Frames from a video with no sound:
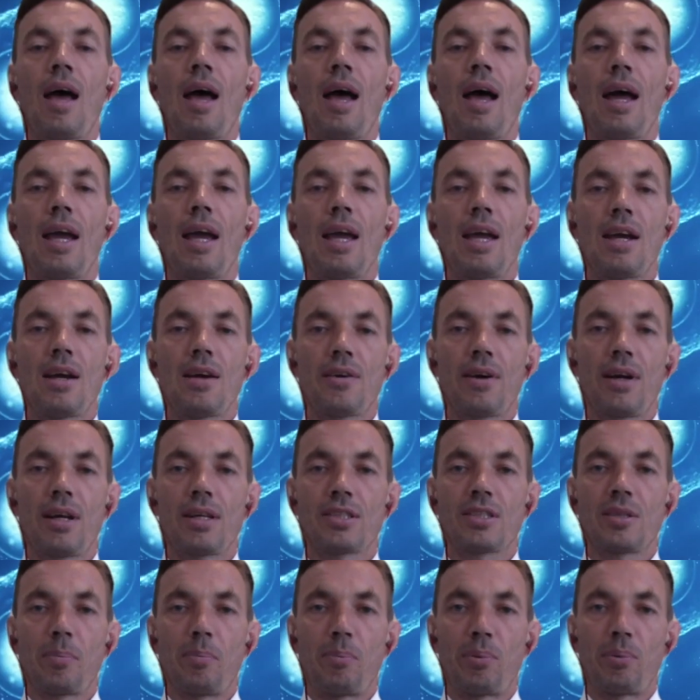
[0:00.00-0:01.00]
Here is
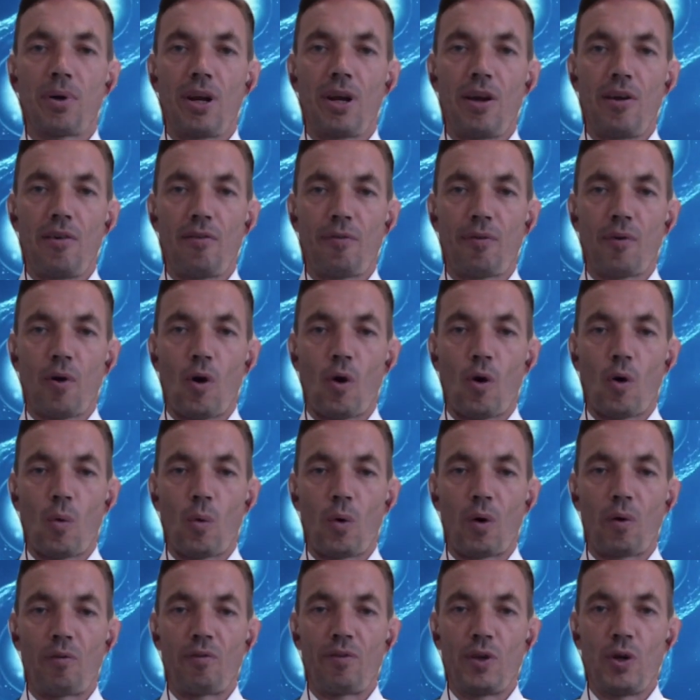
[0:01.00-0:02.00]
a brief
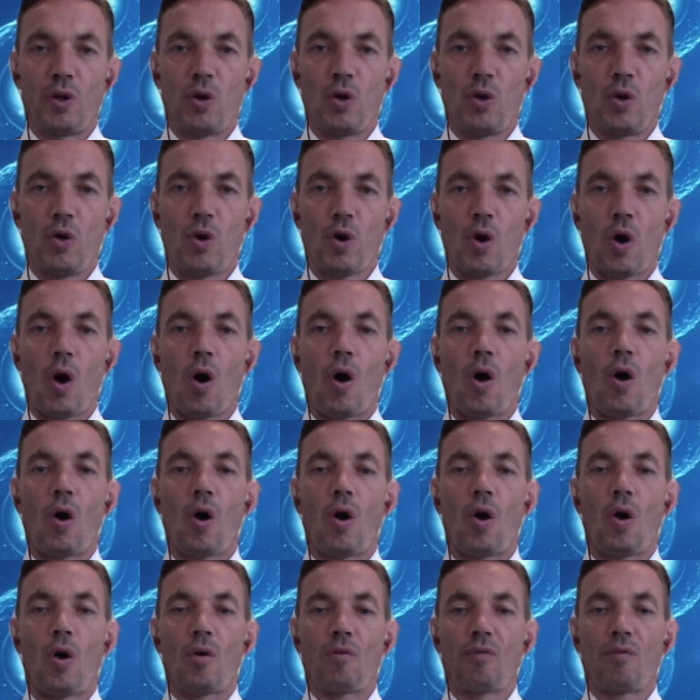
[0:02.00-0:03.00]
overview
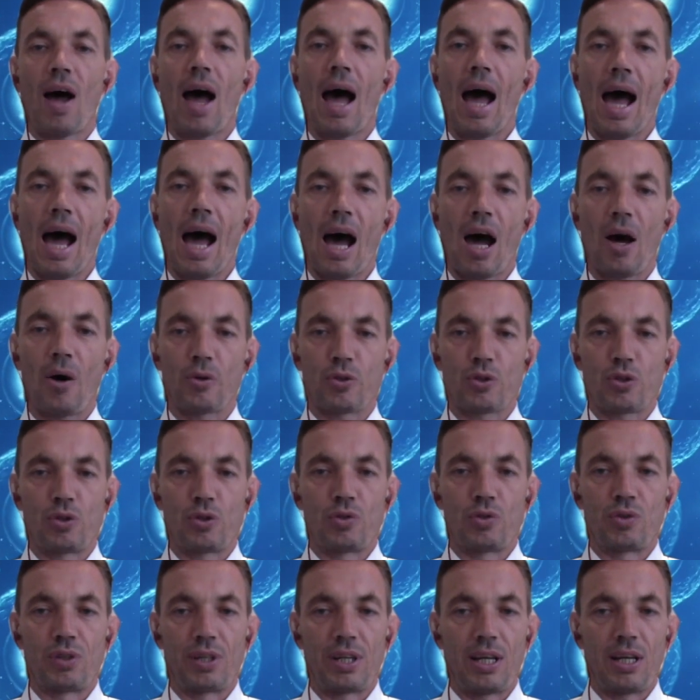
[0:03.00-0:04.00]
of how to
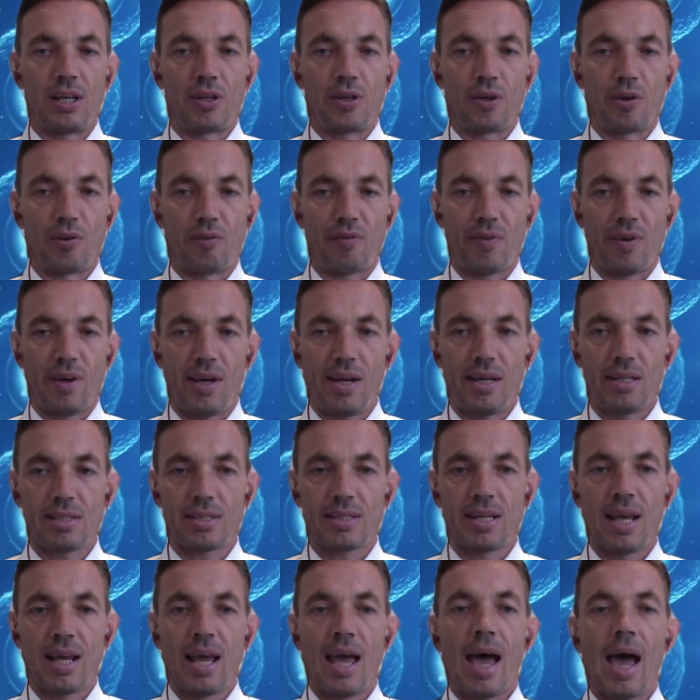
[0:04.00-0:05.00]
read your face
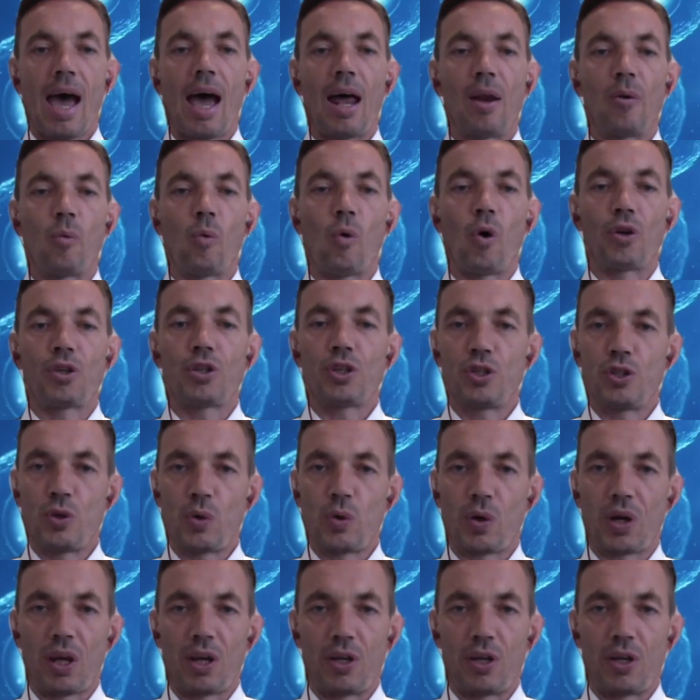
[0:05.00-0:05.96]
and what you can